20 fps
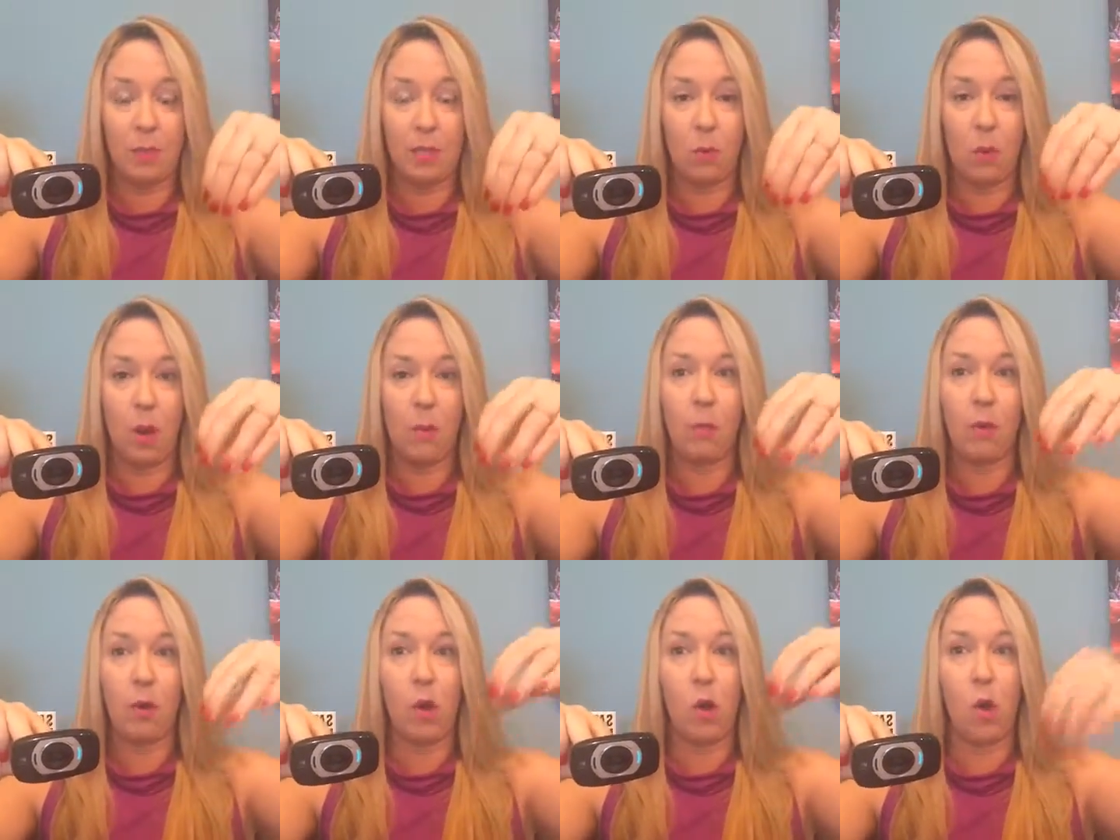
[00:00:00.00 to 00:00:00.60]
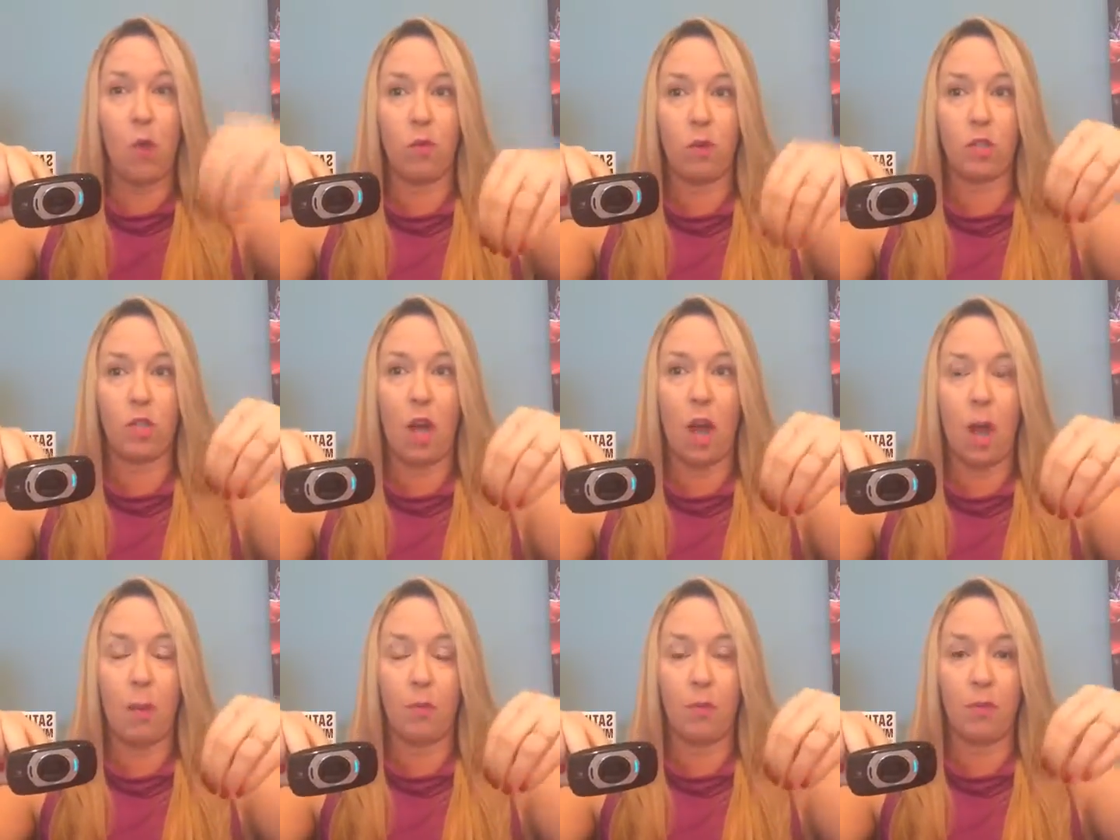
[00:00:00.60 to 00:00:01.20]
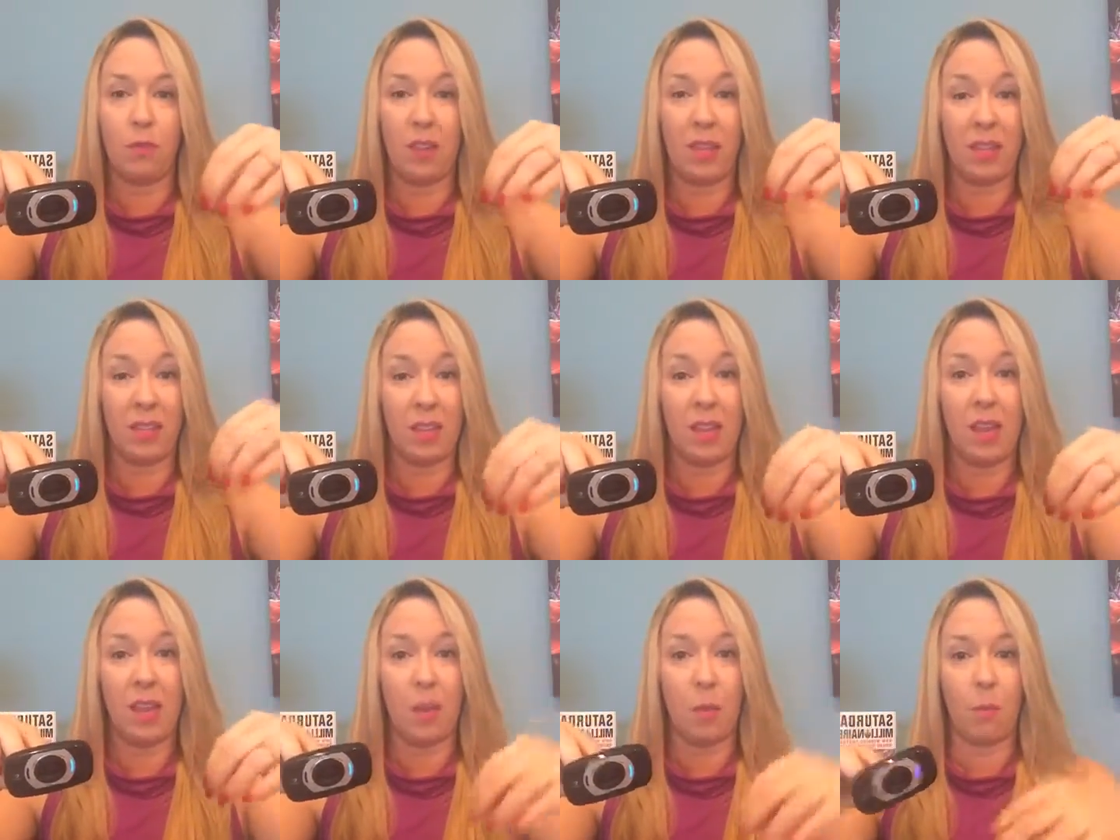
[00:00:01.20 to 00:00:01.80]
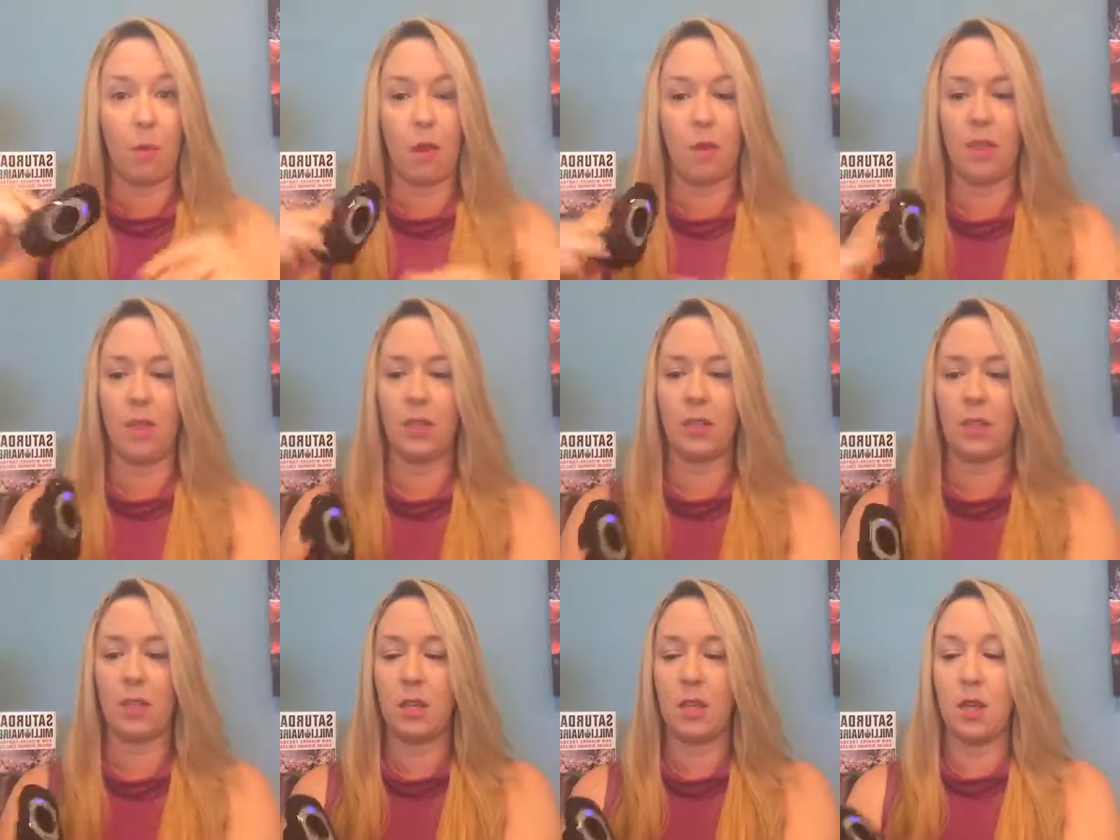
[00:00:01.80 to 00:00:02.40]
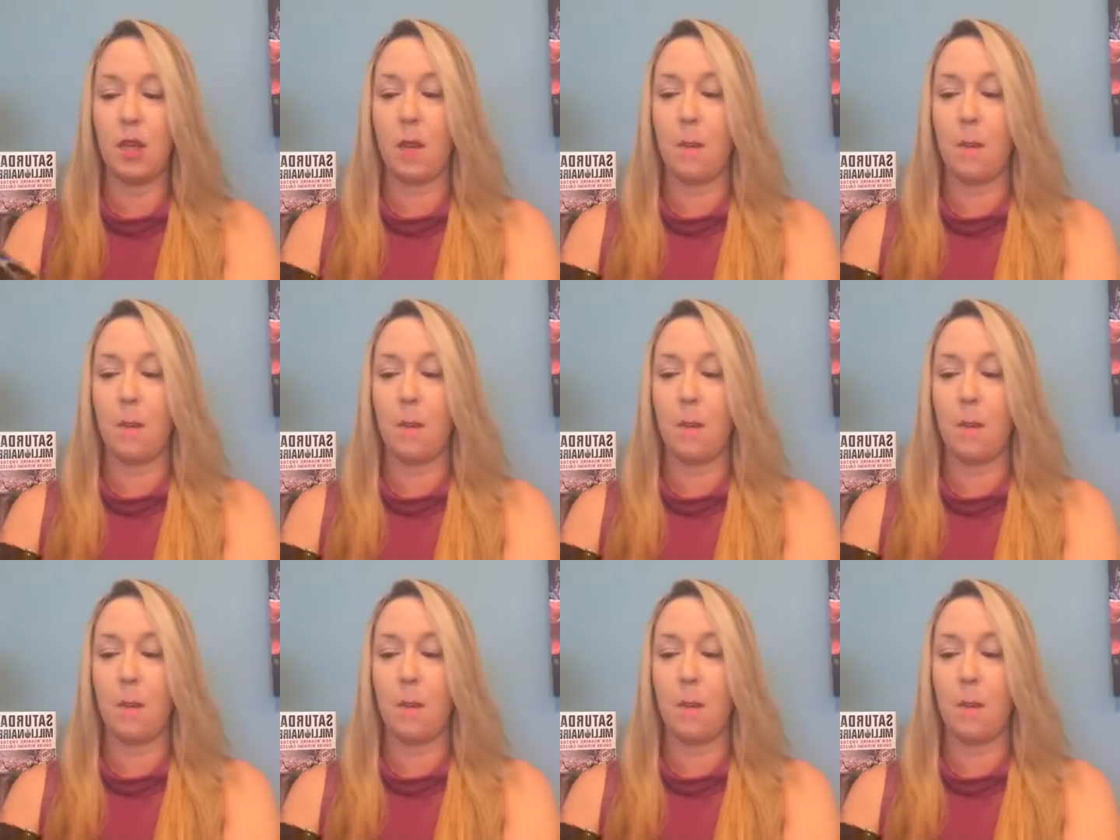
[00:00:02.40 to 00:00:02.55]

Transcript: So I put it over top of like the camera that's